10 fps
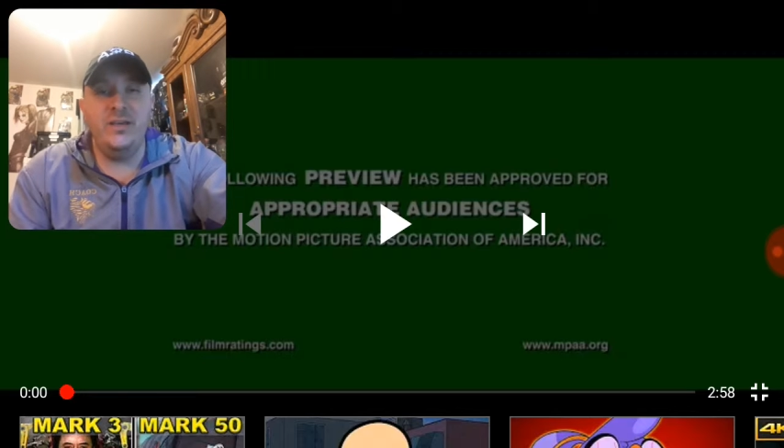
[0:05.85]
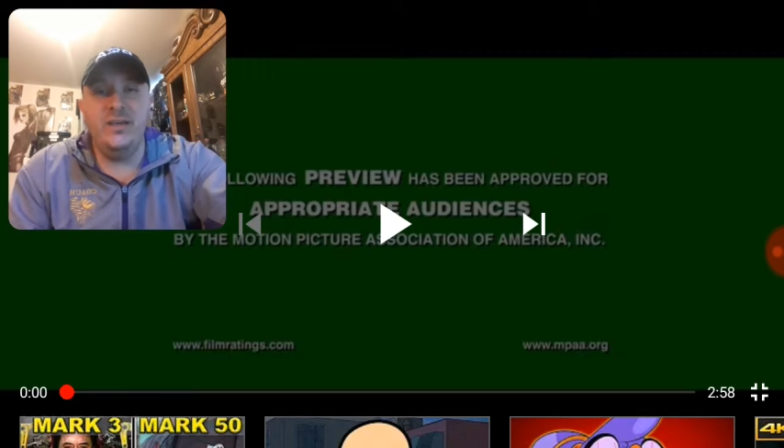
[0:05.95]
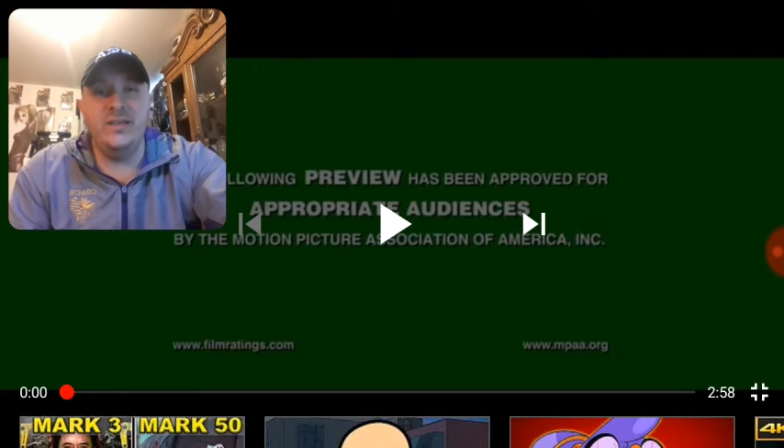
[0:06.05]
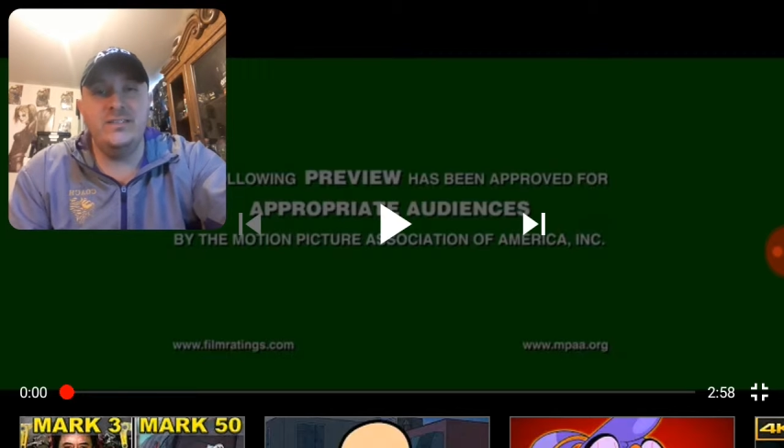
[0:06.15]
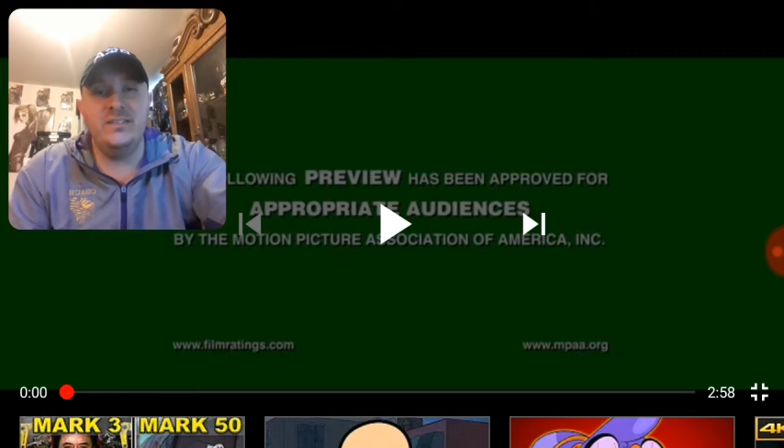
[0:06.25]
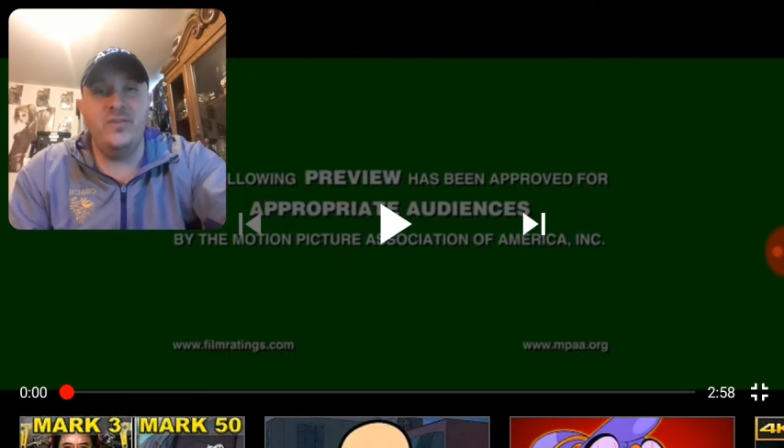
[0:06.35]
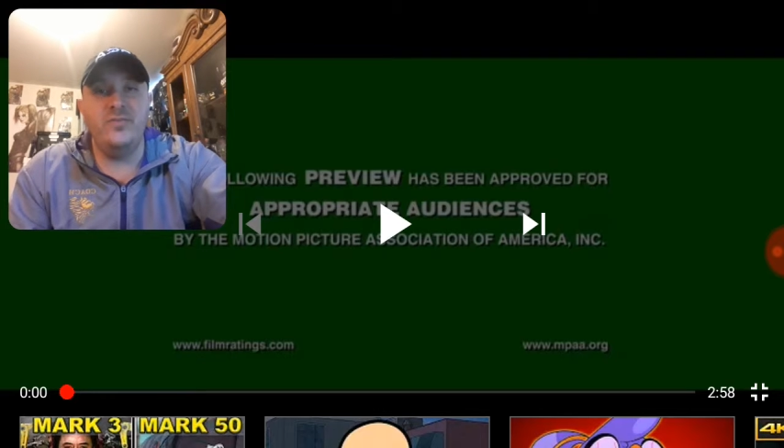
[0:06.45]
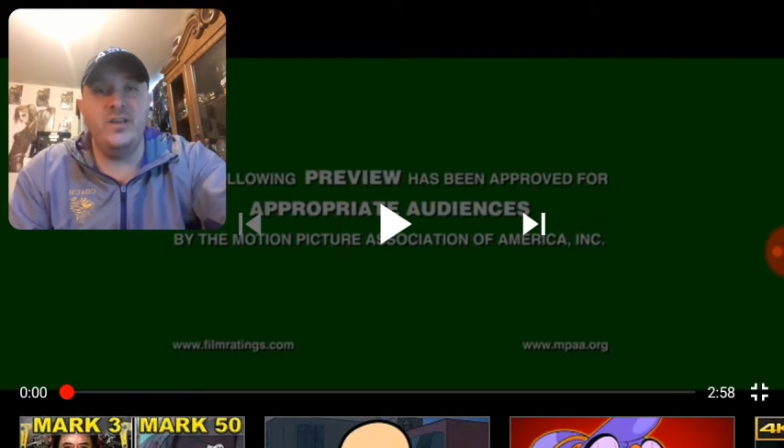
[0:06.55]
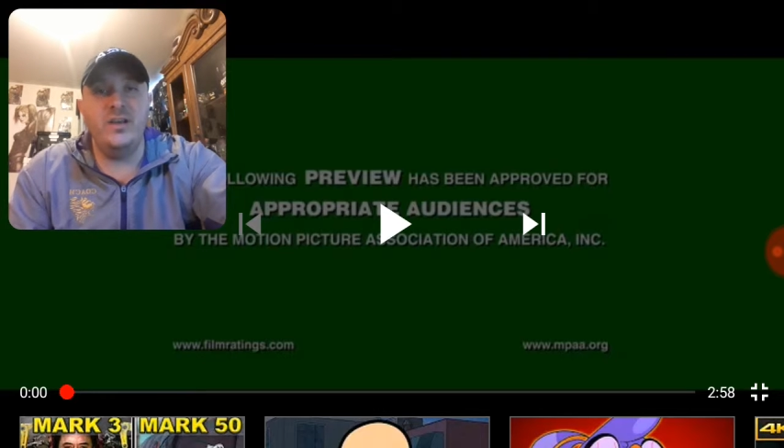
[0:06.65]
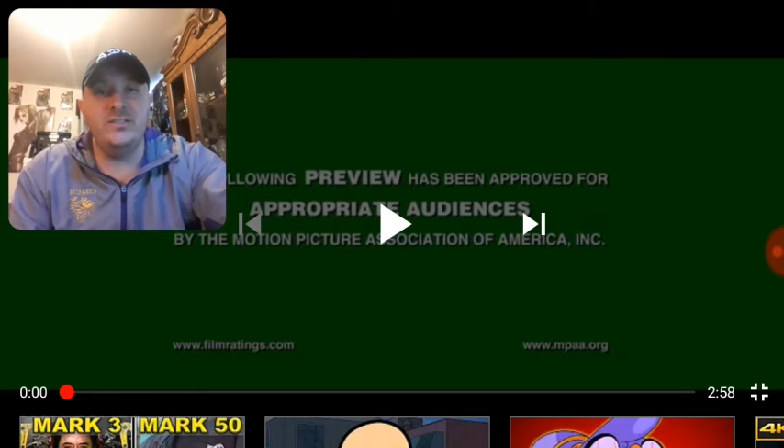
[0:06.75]
geeky stuff
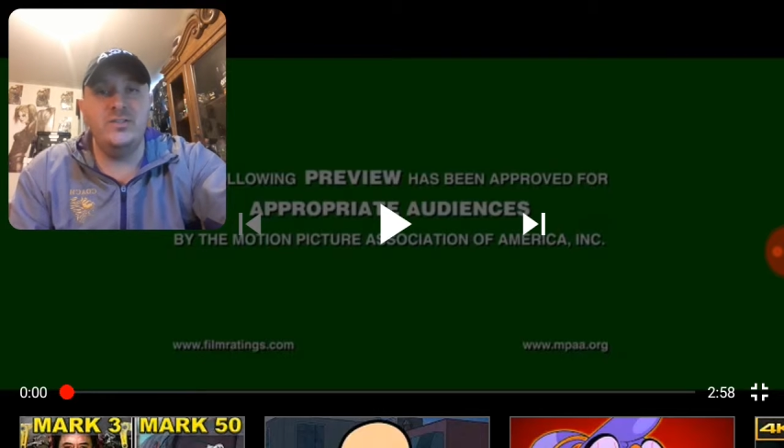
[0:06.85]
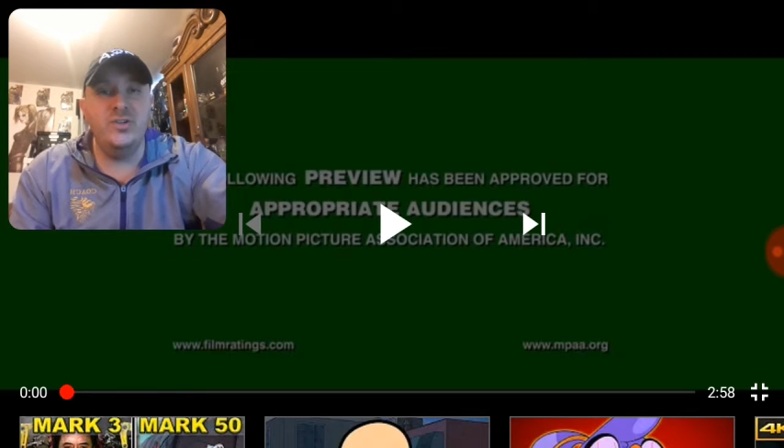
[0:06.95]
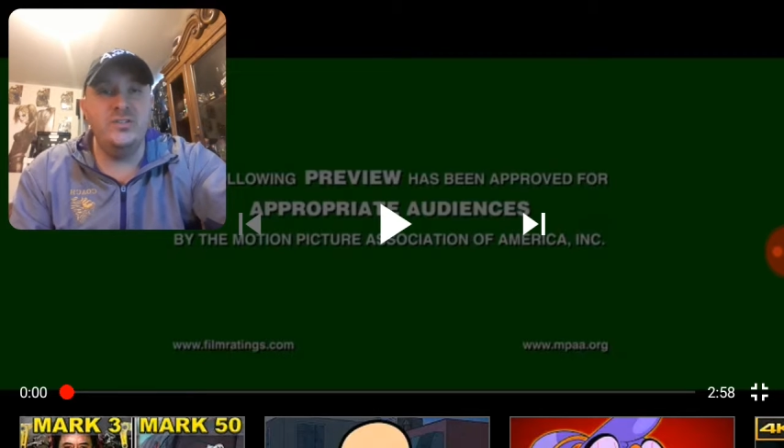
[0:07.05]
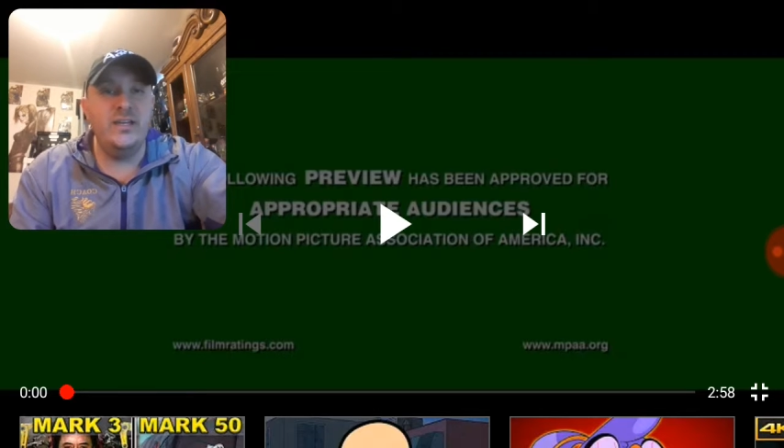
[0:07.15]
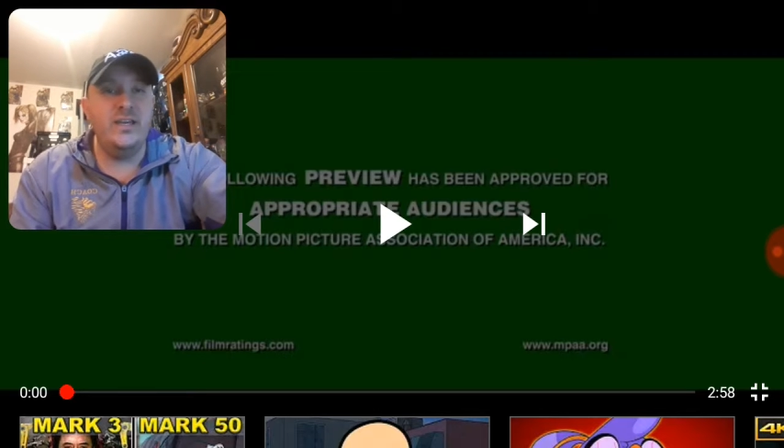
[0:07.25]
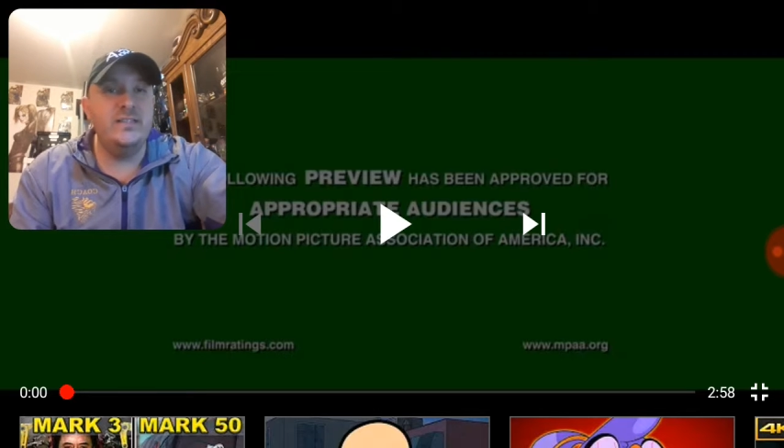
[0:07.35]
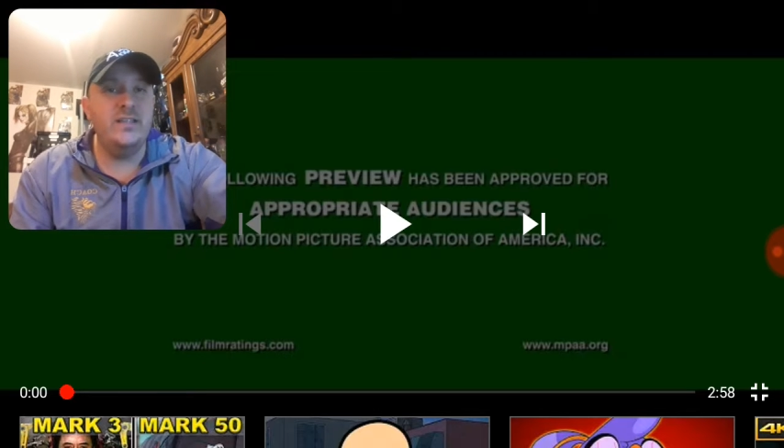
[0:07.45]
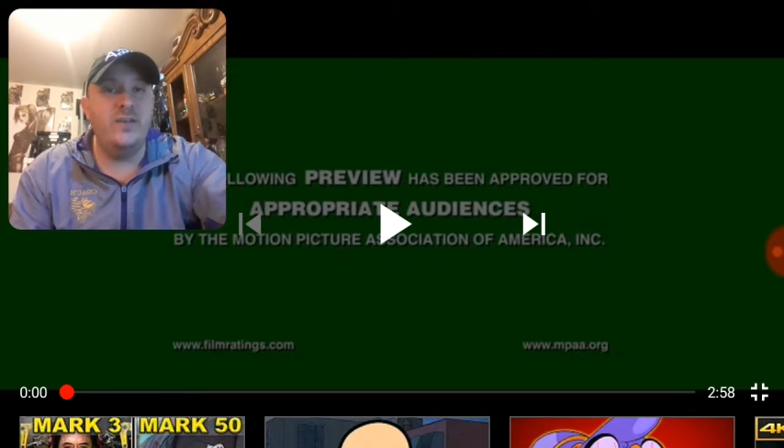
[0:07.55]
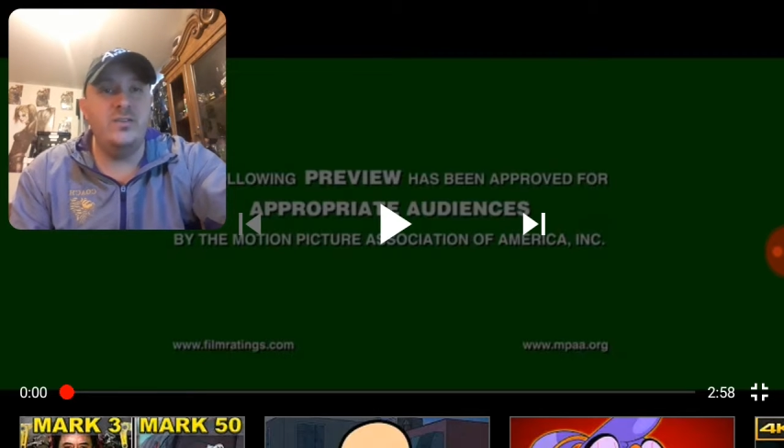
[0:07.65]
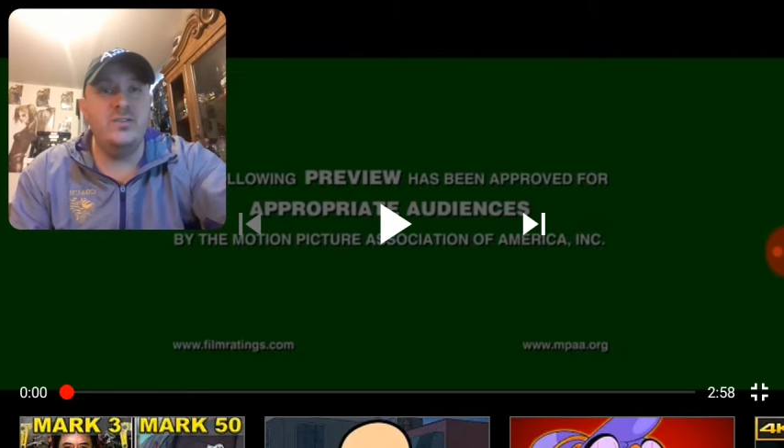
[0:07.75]
that us nerds and
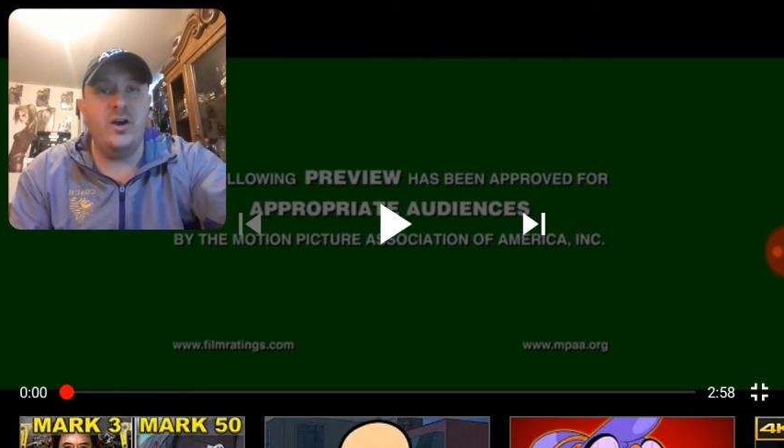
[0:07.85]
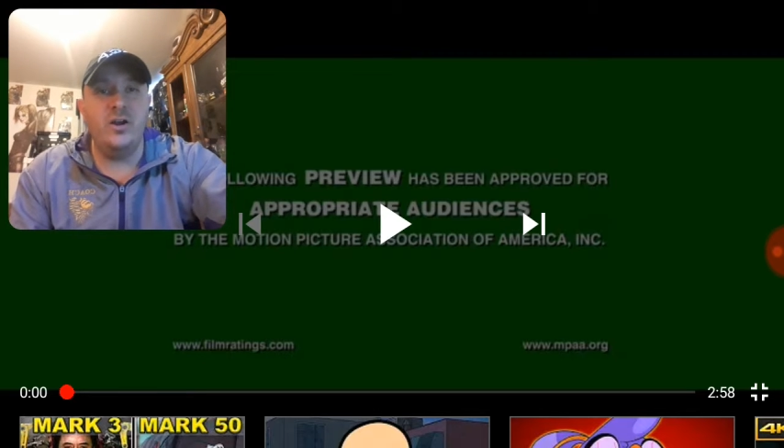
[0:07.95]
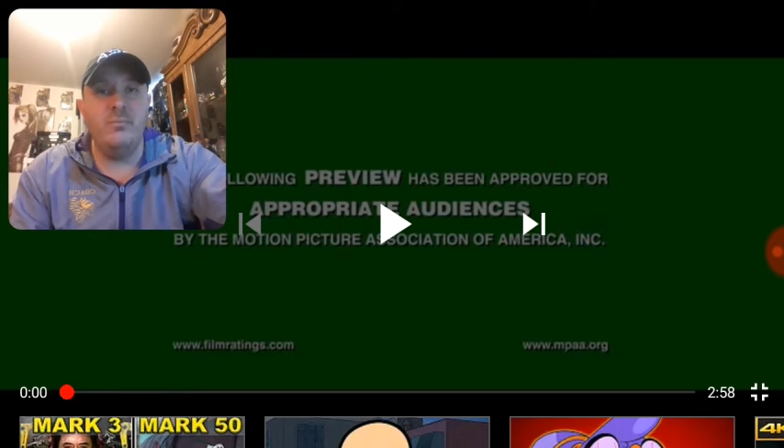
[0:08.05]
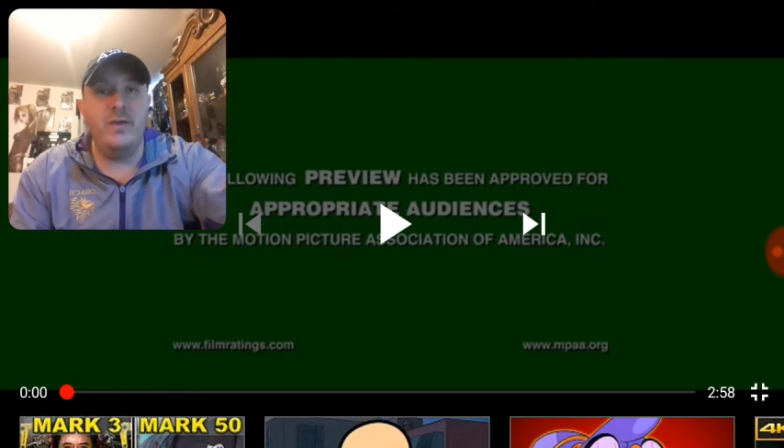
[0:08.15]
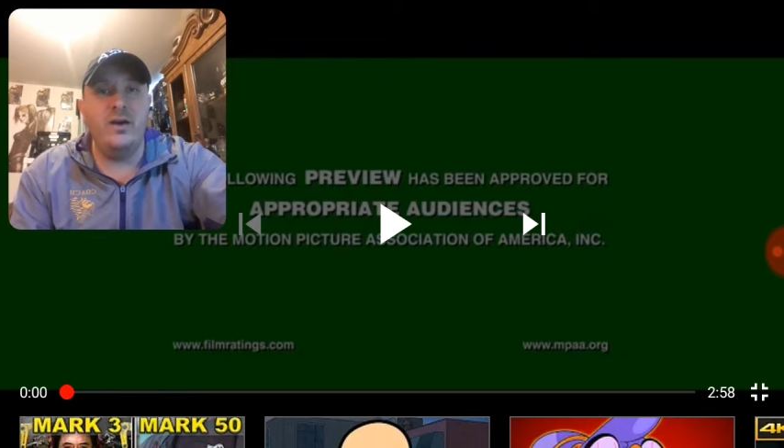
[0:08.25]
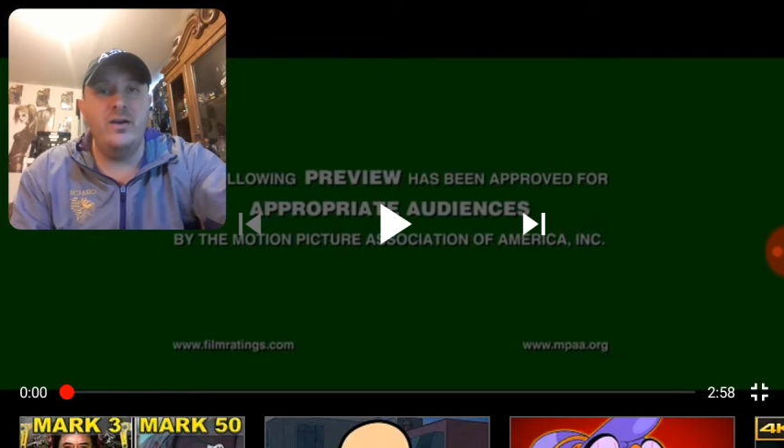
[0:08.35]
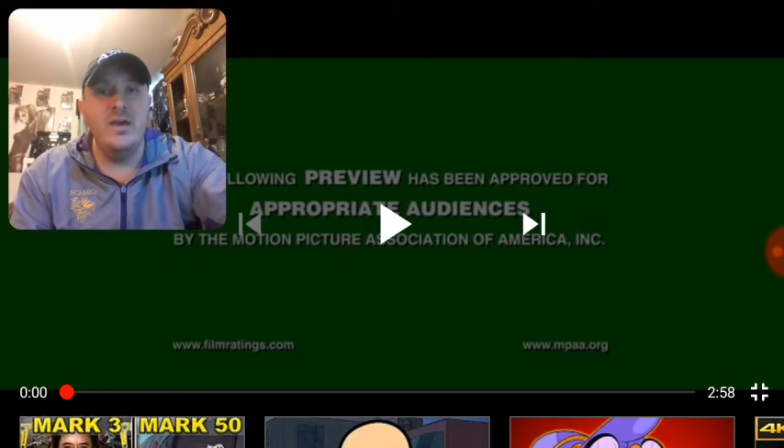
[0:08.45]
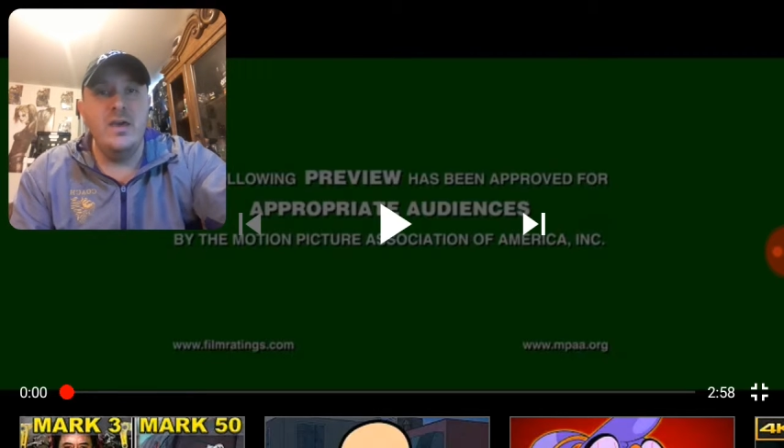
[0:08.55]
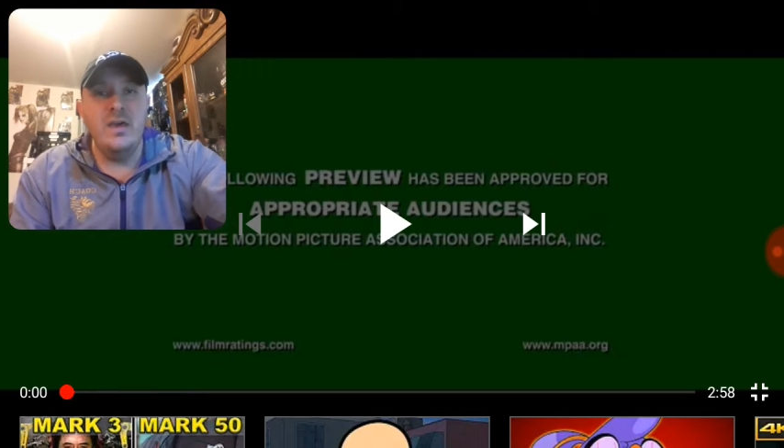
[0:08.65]
geeks love to talk about.